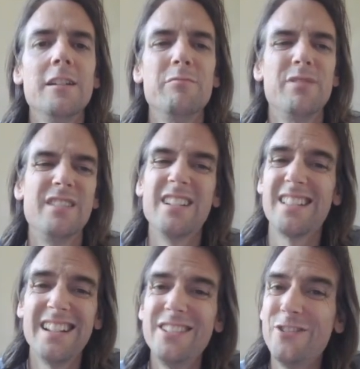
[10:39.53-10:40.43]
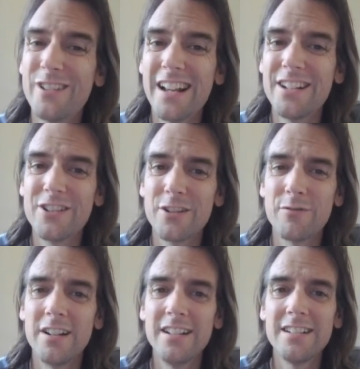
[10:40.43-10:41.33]
But on the other hand, you can just
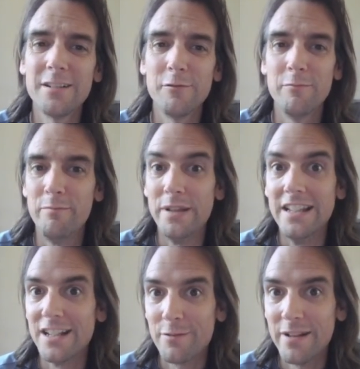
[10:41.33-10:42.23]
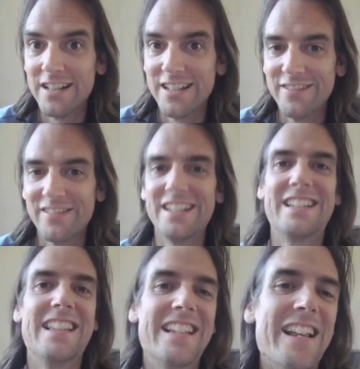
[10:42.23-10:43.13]
write be expensive. It's
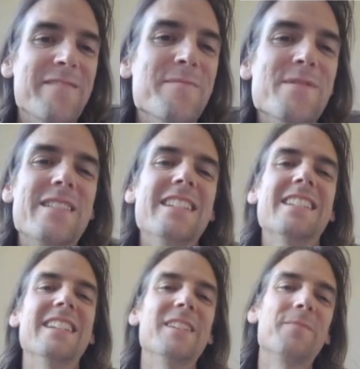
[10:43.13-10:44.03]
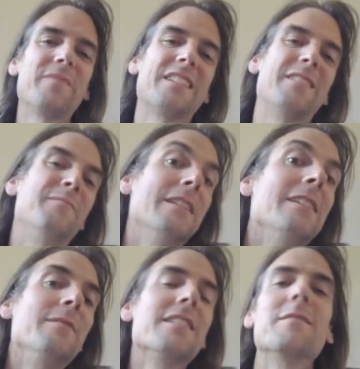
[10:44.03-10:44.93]
the same point, isn't it? So
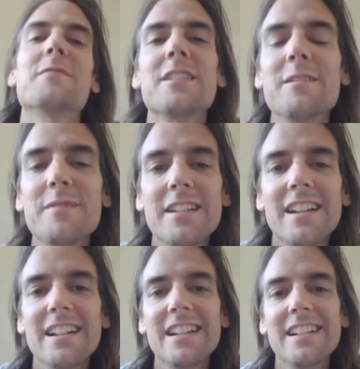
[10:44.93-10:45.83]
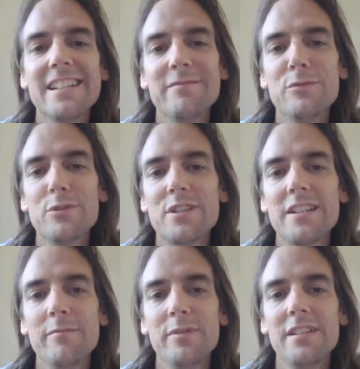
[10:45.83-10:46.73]
maybe sometimes more
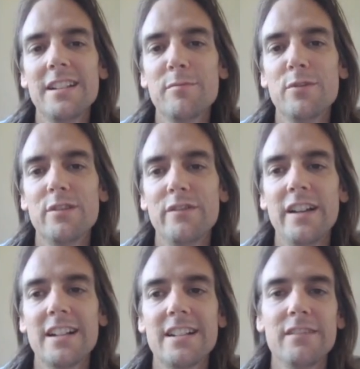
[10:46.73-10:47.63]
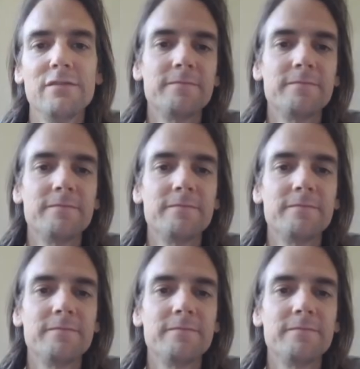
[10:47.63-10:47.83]
simple is more effective.